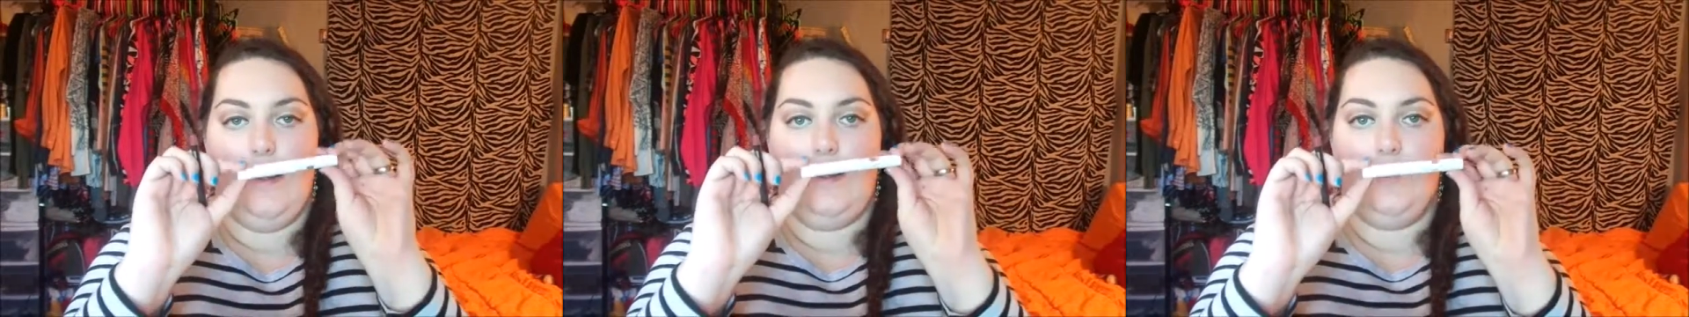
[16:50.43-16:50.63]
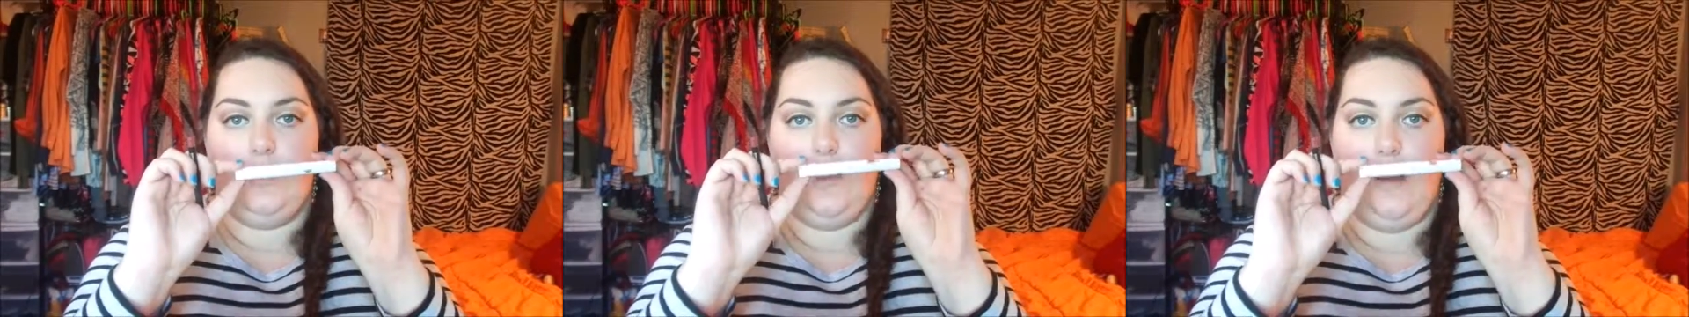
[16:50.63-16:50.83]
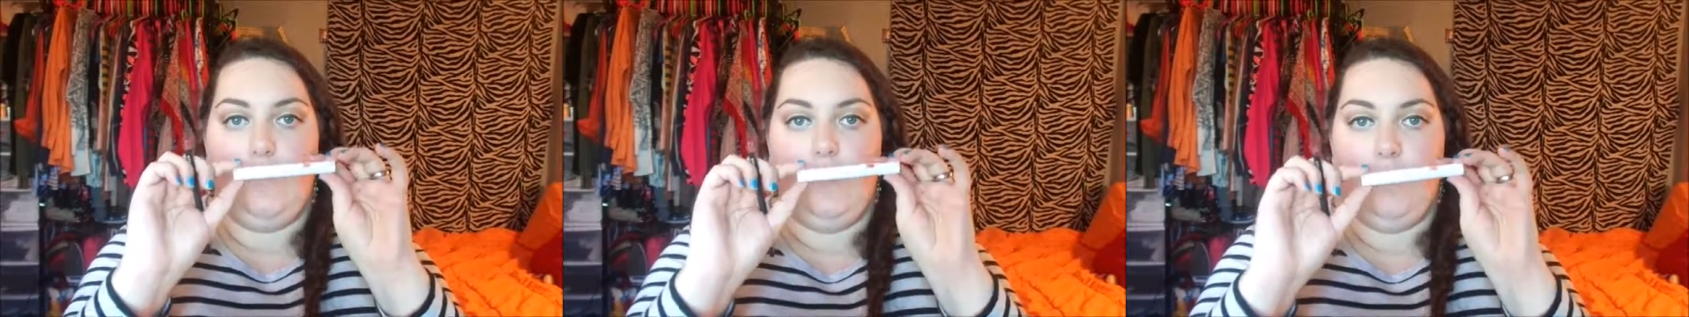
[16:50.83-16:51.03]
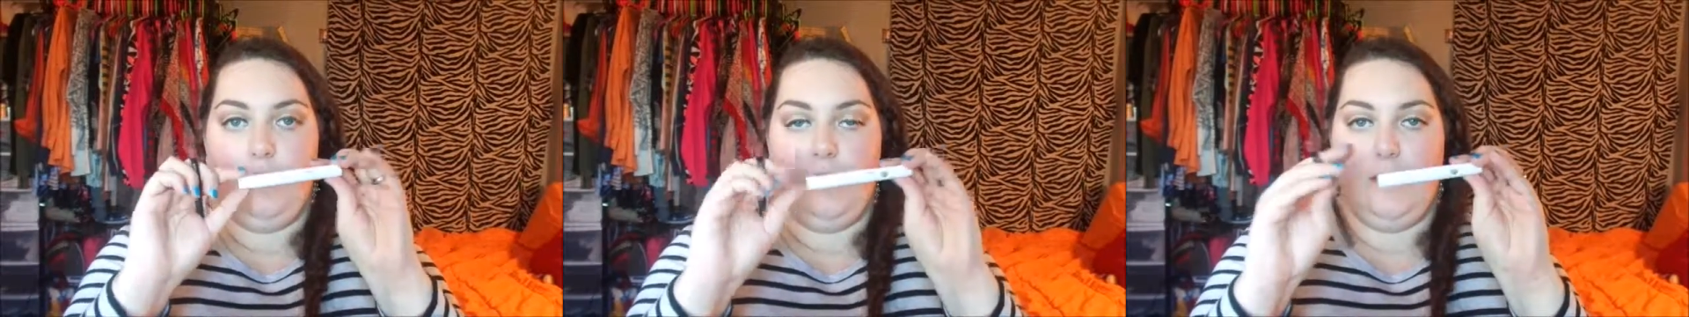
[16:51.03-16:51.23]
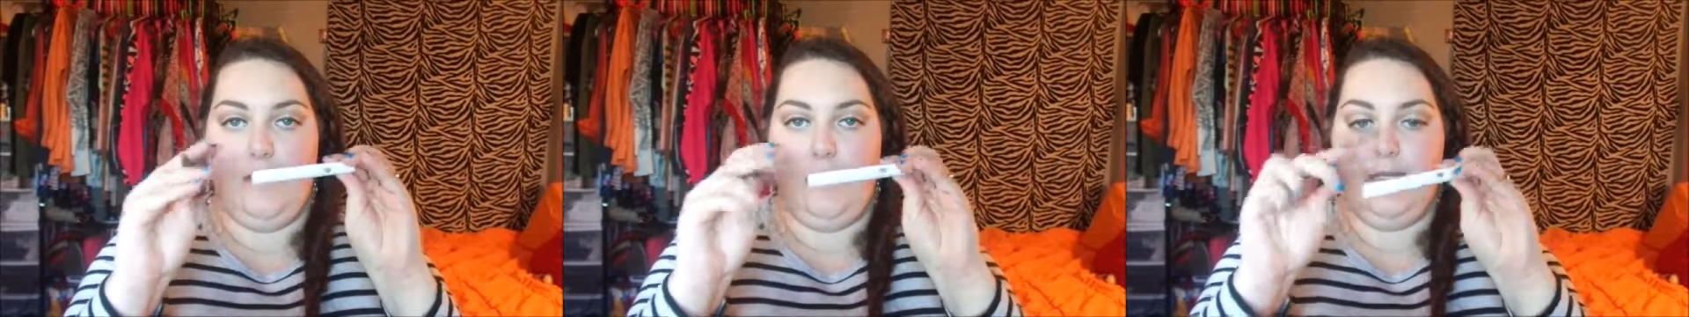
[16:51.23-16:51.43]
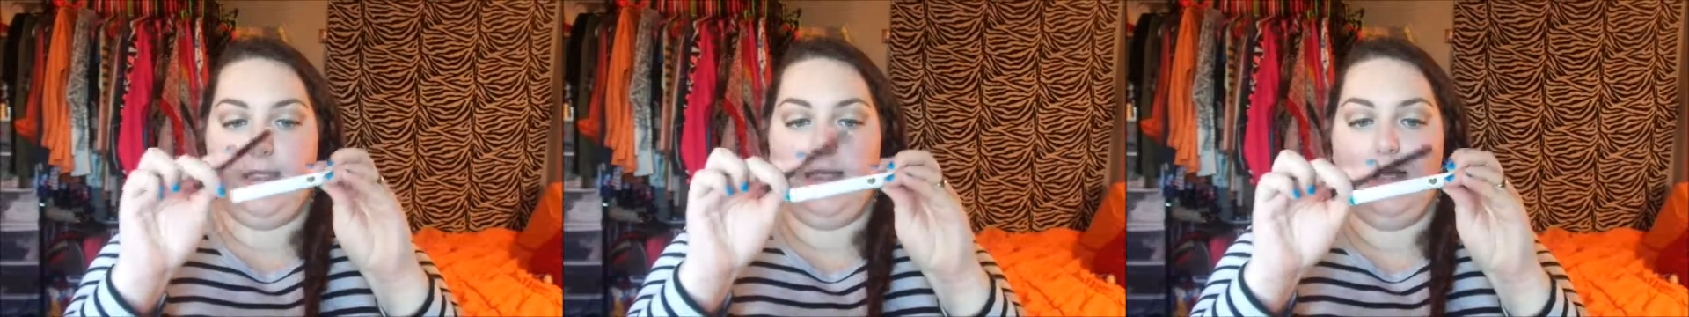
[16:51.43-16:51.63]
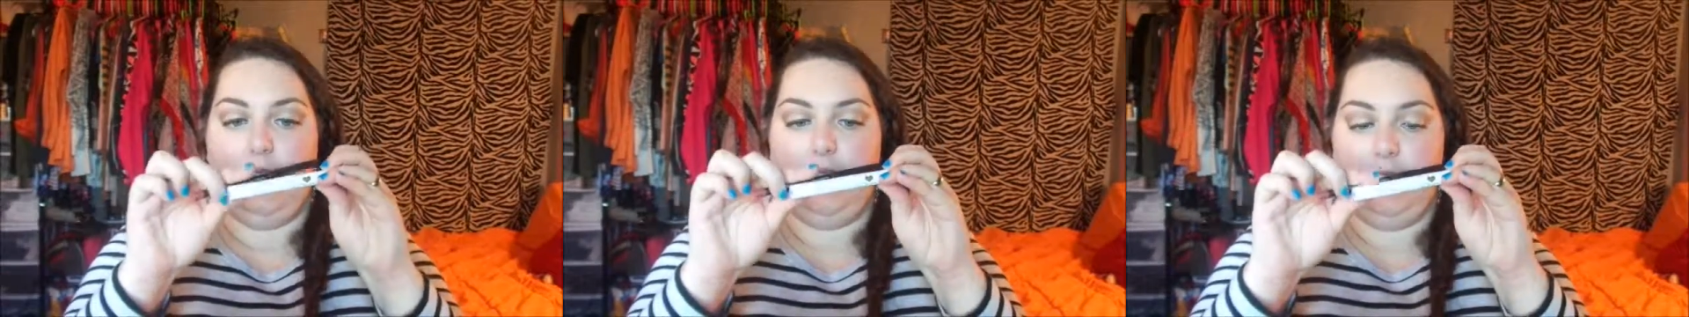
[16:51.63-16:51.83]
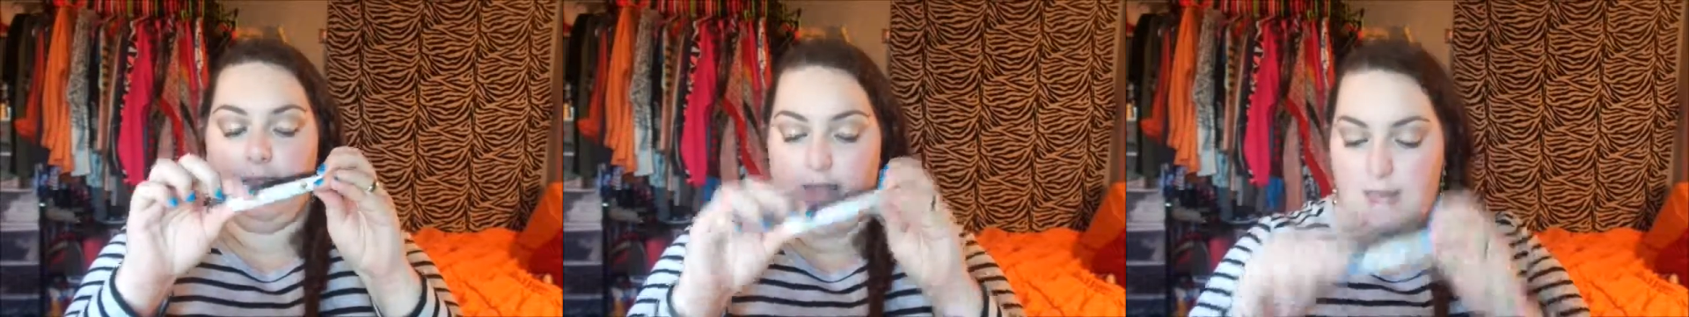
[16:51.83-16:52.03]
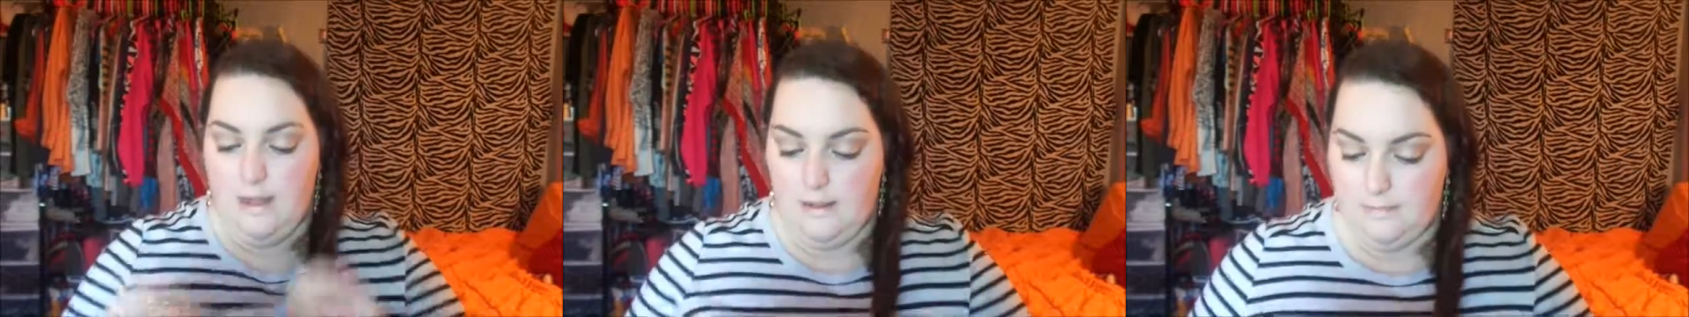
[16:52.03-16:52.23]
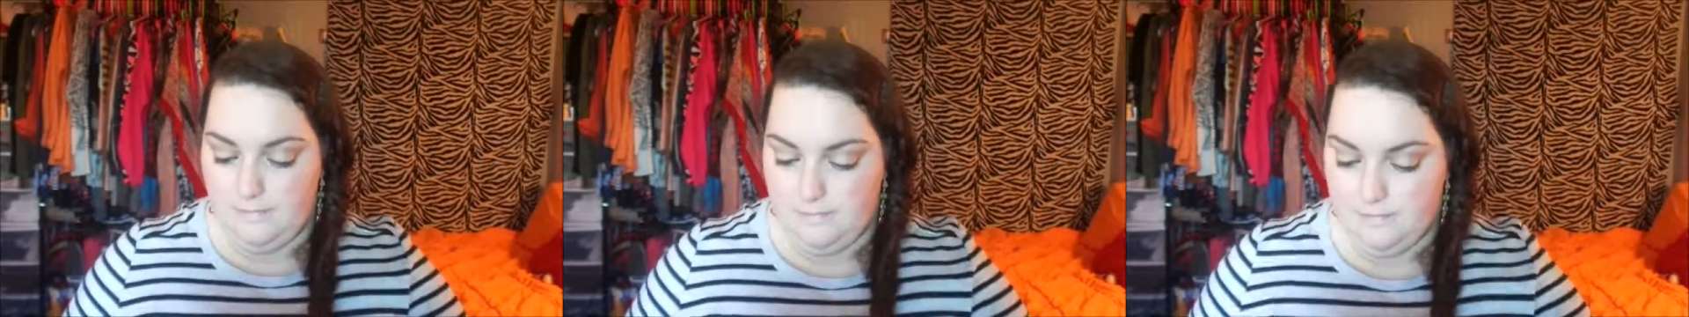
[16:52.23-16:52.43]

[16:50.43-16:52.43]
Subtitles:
So I'm going to put this and this together.